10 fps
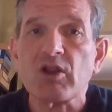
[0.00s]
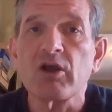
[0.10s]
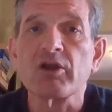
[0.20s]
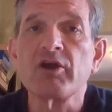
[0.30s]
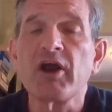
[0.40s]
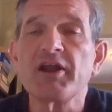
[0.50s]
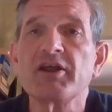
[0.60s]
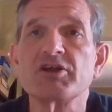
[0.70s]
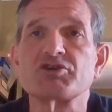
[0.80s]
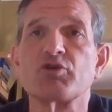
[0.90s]
a good
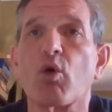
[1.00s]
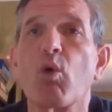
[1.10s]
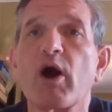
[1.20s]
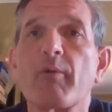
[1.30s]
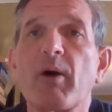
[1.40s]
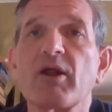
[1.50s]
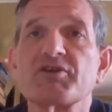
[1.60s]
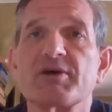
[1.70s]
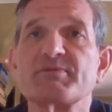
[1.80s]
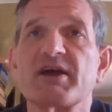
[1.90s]
idea to store water
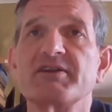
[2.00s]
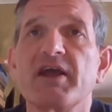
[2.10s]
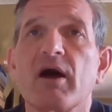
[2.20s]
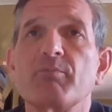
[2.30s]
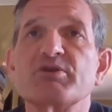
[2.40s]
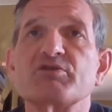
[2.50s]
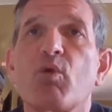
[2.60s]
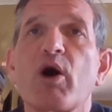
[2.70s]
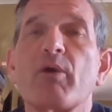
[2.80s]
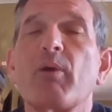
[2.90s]
bottles upside down because
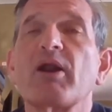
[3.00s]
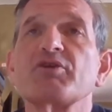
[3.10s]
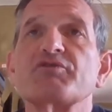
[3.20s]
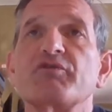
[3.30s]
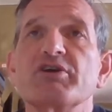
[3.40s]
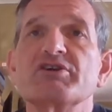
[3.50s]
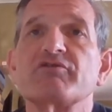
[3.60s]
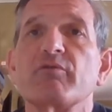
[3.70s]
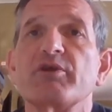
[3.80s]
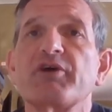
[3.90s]
water bottles freeze
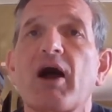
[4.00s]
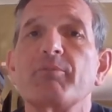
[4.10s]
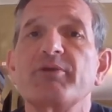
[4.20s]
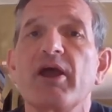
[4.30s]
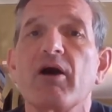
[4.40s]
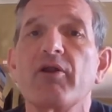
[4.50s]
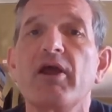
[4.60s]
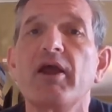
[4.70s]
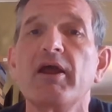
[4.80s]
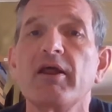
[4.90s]
from the top
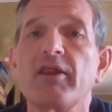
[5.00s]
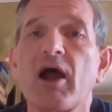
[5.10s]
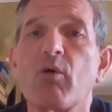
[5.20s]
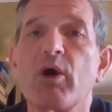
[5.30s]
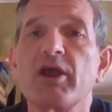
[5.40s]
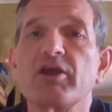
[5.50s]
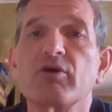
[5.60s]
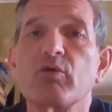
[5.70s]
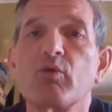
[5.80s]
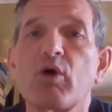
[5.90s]
down. That way
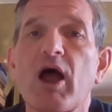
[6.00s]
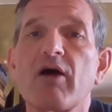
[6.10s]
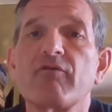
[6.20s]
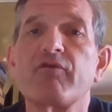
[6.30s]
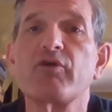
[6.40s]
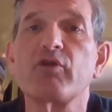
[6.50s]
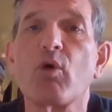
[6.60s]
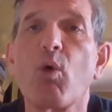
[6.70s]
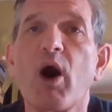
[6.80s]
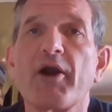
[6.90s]
you'll have
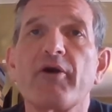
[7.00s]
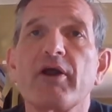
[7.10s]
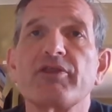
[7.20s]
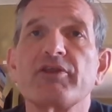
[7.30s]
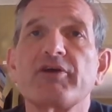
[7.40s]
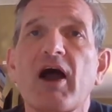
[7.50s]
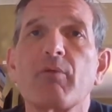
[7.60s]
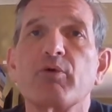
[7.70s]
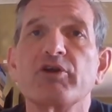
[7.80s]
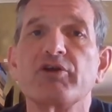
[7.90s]
the water at the
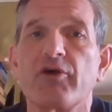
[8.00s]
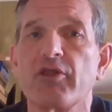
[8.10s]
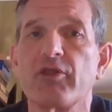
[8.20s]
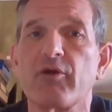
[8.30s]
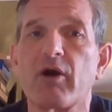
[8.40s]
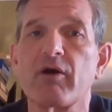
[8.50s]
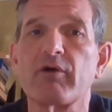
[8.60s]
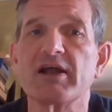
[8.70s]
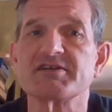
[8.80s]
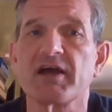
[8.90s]
top when you turn it the
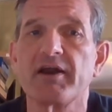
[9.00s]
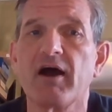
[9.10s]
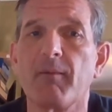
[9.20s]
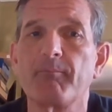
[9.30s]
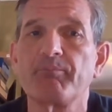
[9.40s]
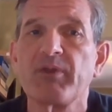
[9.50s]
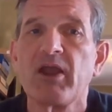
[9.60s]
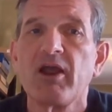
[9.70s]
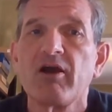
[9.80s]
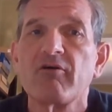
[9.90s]
right side up.
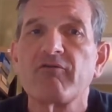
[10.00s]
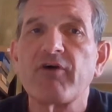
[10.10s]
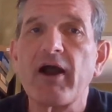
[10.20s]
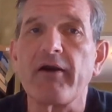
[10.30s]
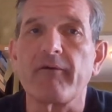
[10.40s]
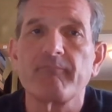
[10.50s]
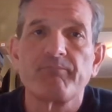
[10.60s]
Fire.